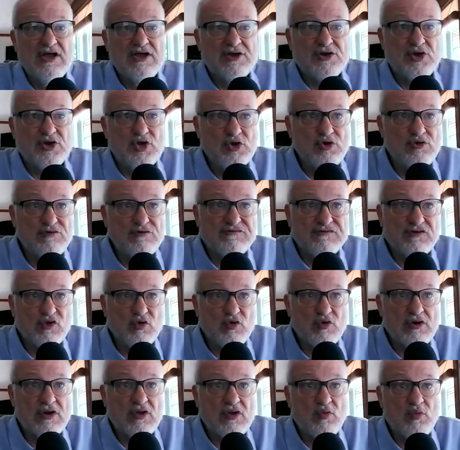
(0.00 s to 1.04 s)
New
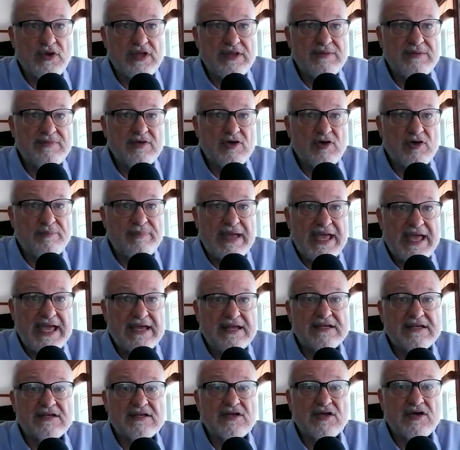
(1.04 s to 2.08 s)
Florida windmill
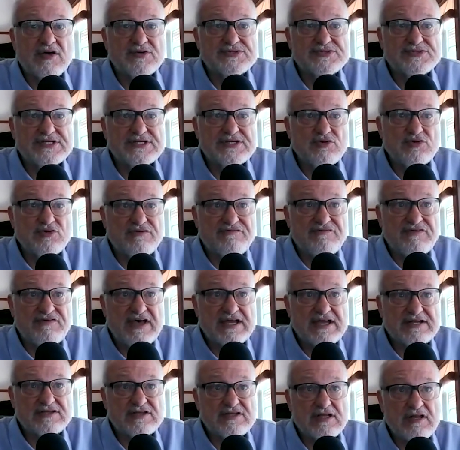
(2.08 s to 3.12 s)
ban goes into
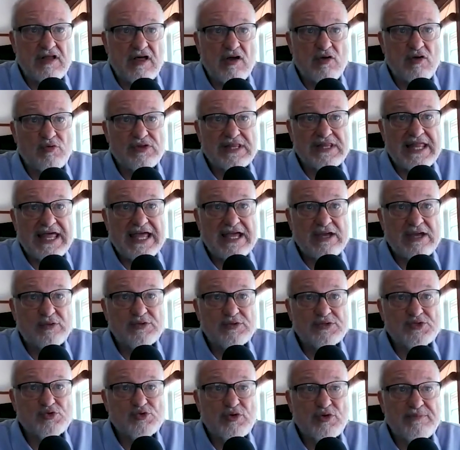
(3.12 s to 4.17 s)
effect along with
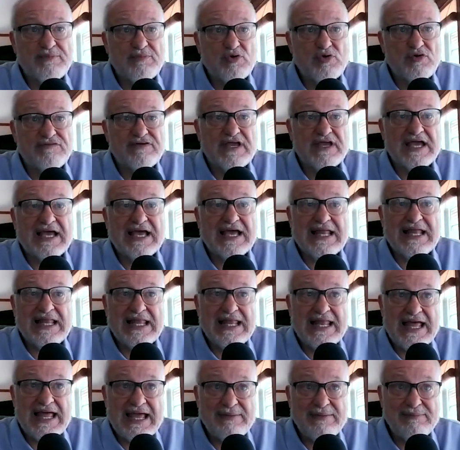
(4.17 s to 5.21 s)
language removing
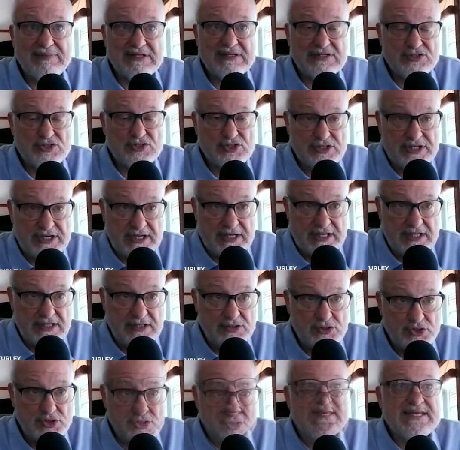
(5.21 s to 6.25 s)
climate
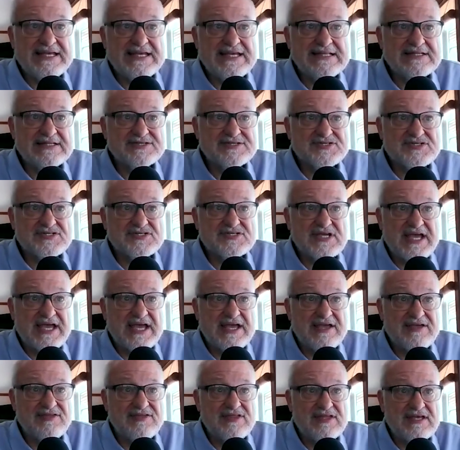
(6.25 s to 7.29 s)
change. Needless to
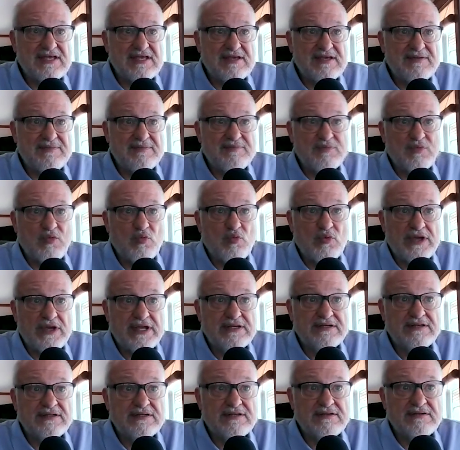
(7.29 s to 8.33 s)
say, the
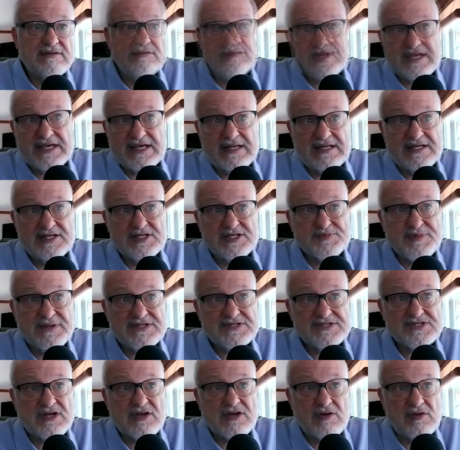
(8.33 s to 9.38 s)
wind, Kelly's
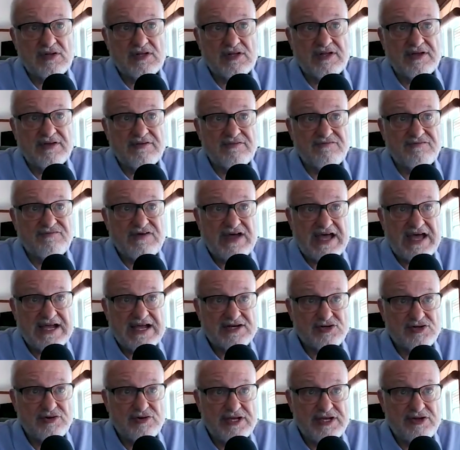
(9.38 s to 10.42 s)
Pensacola
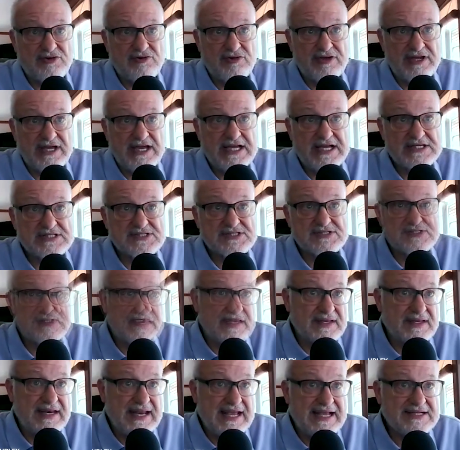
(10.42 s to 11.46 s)
factory creates
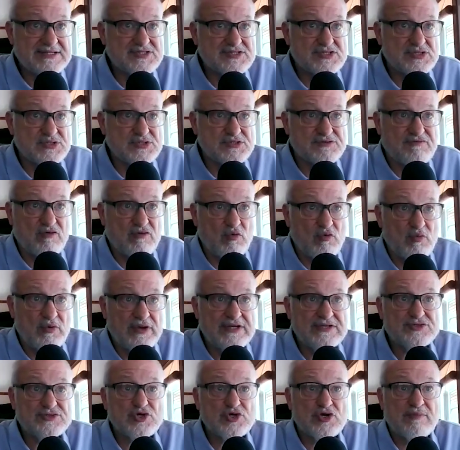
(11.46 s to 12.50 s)
nacelles for
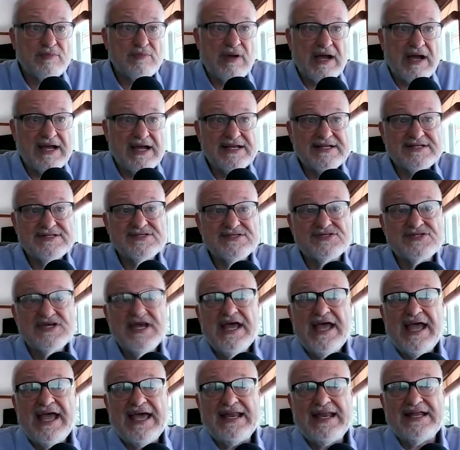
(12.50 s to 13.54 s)
wind turbines,
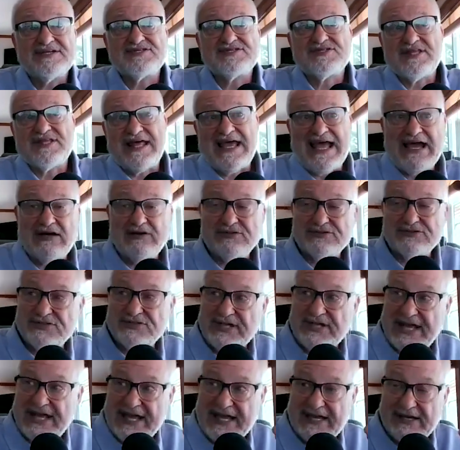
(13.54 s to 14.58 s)
and it's the
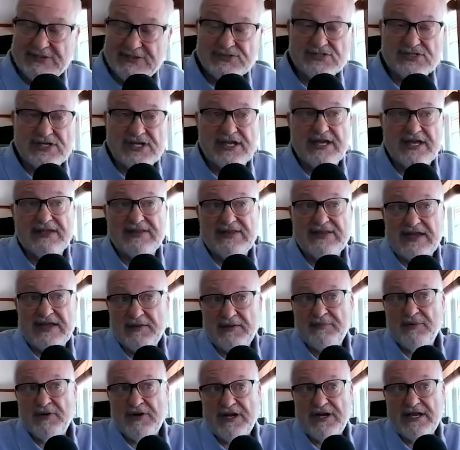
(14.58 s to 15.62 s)
housing, and
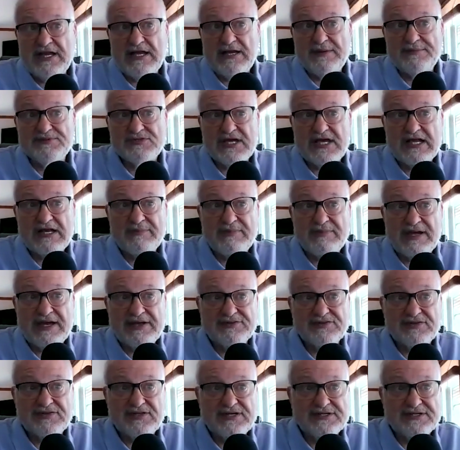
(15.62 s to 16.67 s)
they're pretty upset
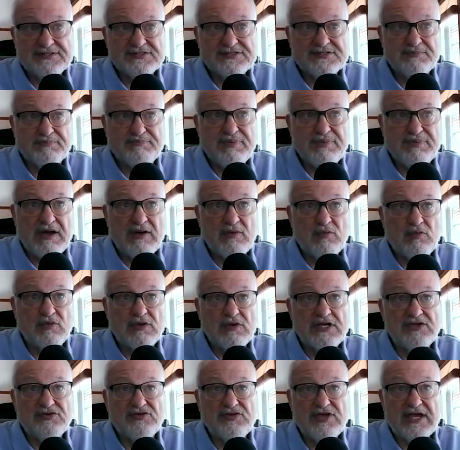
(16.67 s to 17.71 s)
about this. But
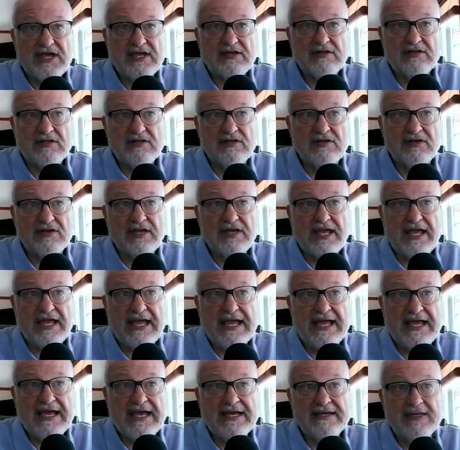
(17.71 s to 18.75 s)
when you take a look
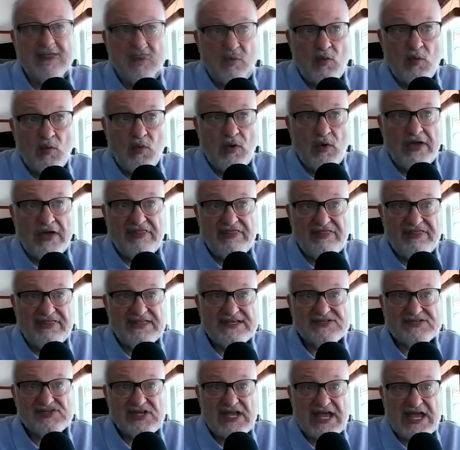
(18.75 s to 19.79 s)
at what
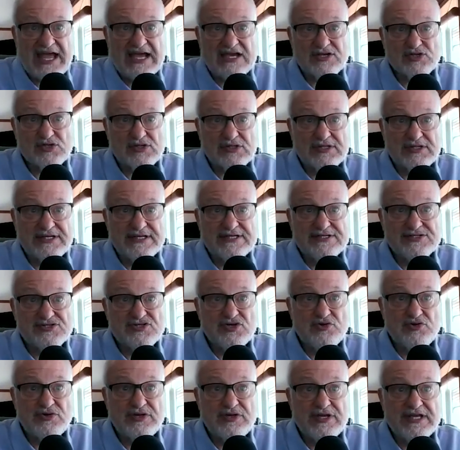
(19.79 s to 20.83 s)
this actually is
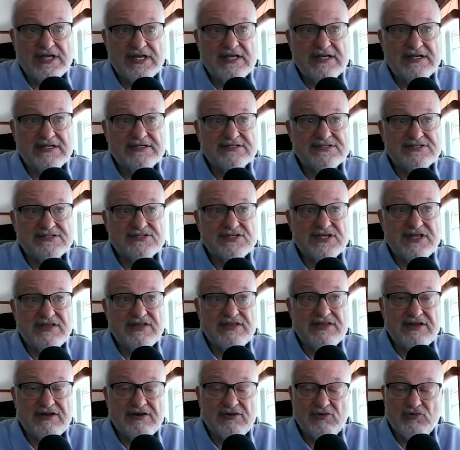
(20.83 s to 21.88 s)
doing is
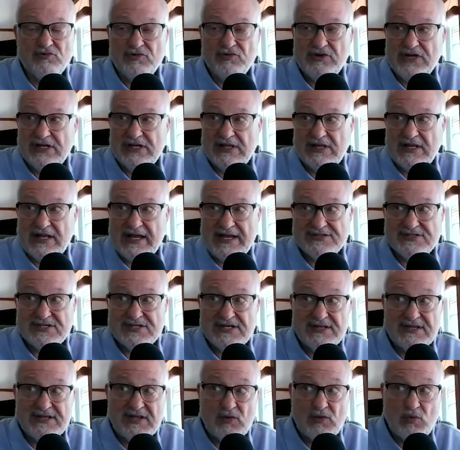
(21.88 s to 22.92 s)
they're
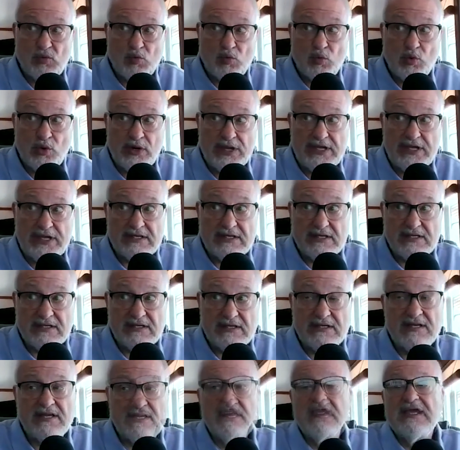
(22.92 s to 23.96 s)
realizing that
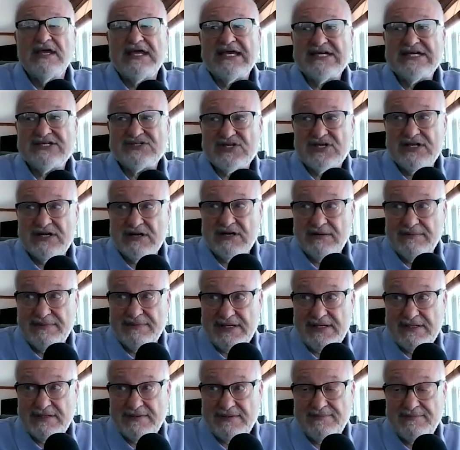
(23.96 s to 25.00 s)
wind is
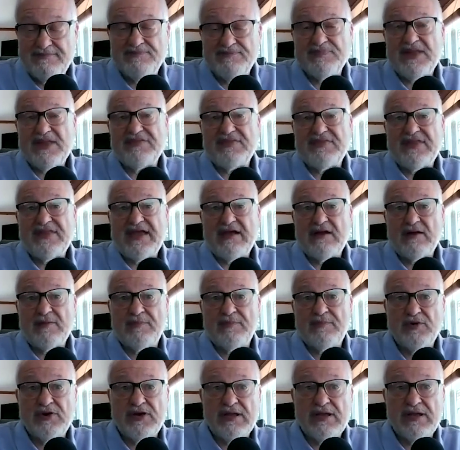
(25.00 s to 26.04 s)
intermittent, and they are
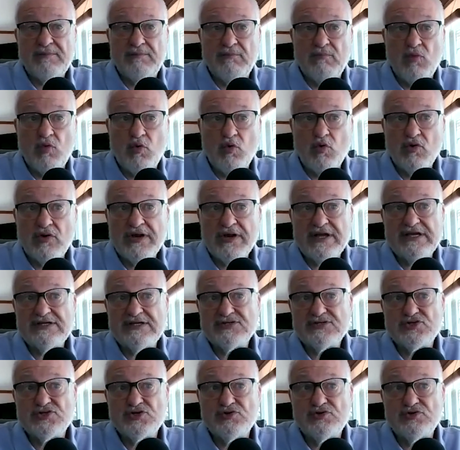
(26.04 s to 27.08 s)
putting more
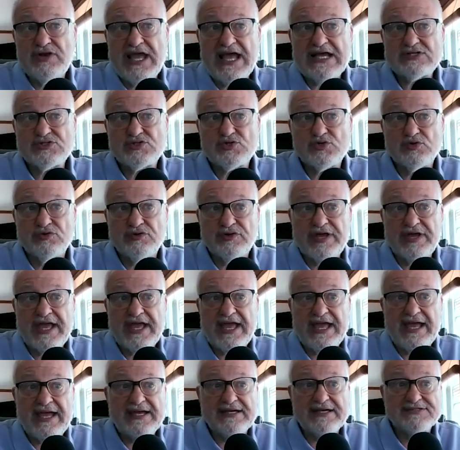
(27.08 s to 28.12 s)
into natural
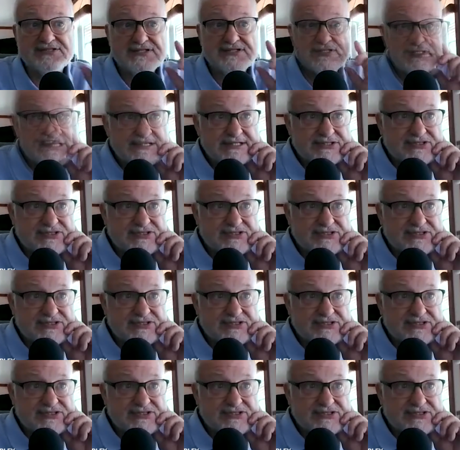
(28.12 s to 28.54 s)
gas.